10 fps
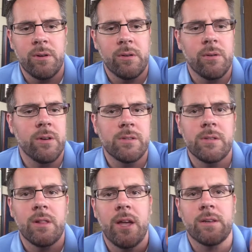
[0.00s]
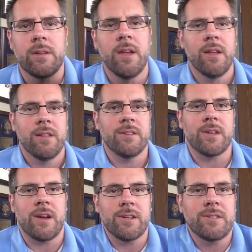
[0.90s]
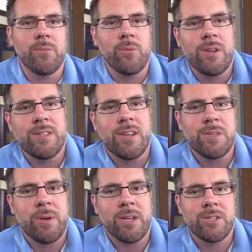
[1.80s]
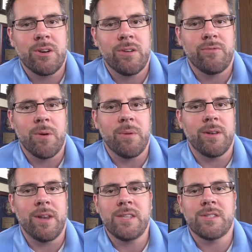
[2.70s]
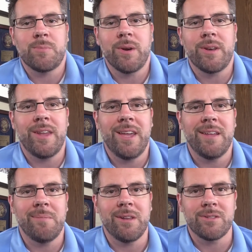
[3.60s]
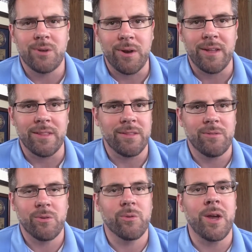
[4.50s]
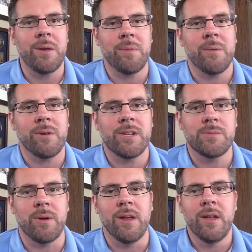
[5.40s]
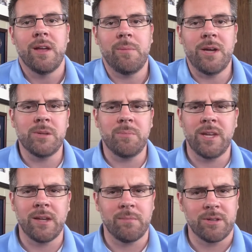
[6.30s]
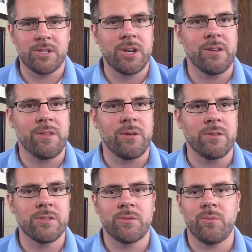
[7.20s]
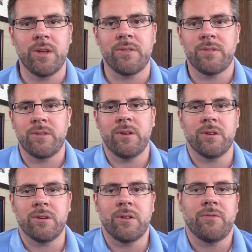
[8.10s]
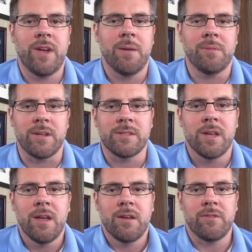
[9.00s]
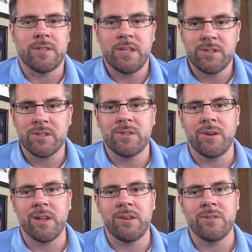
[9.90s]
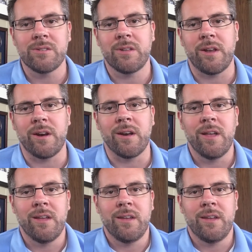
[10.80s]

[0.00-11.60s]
going to select this awesome recess picture from a nice spring day in Minnesota and great memories. But imagine being able to share those with your families. If a teacher is doing a newsletter,